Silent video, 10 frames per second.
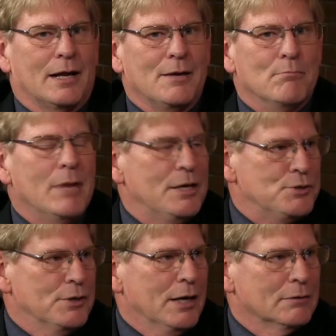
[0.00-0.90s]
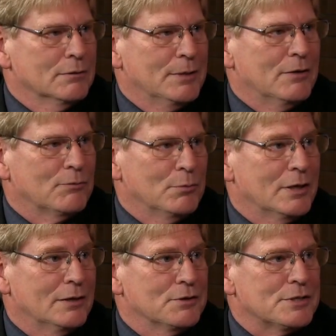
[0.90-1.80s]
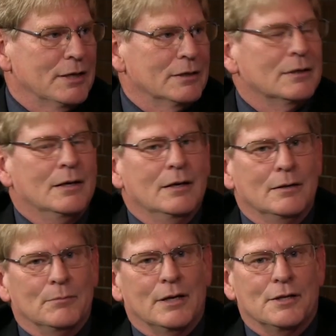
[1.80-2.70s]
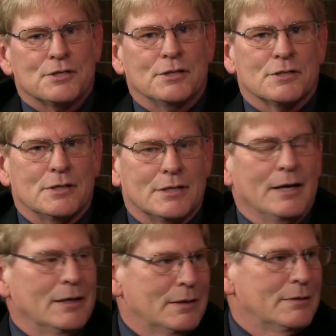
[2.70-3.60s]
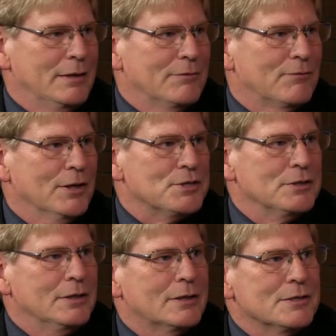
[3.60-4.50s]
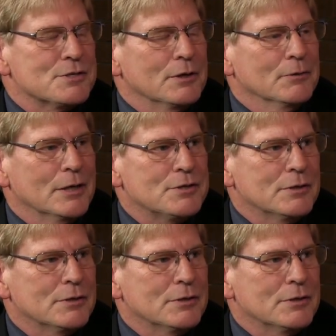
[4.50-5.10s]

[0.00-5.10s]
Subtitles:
a major dollar amount from what I understand, but it's just to taking inflation into consideration.